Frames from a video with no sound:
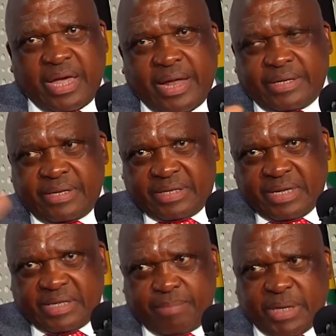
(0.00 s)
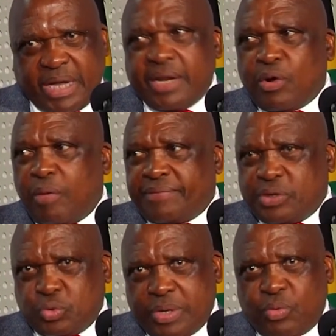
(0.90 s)
And since the beginning of
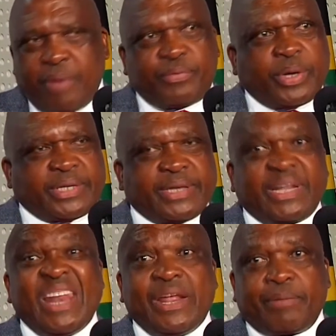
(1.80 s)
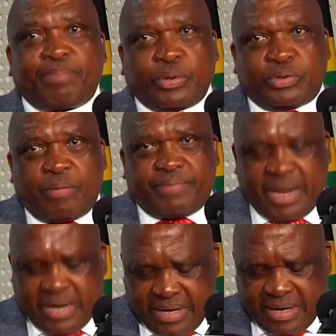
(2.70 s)
this week, we have not had any report of
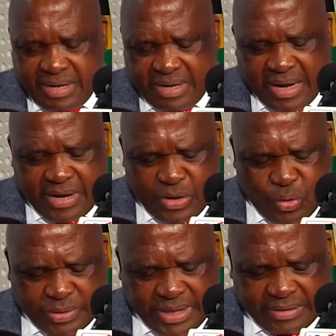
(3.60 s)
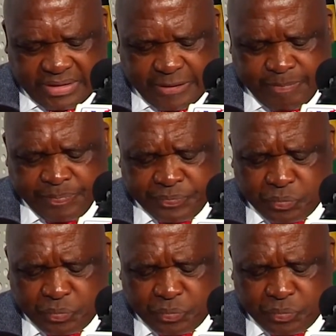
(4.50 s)
any new deaths.